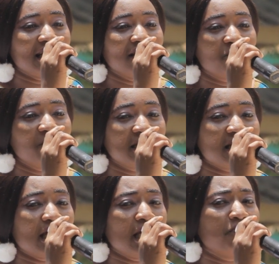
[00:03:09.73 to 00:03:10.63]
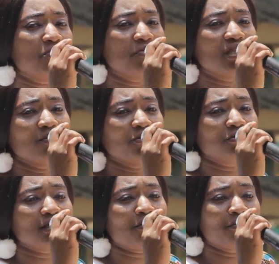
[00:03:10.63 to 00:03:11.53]
Hey, you'll be saying,
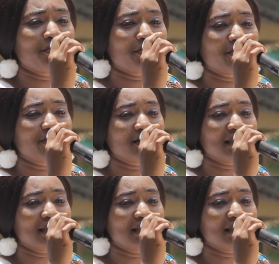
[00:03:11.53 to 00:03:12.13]
Miminimus over.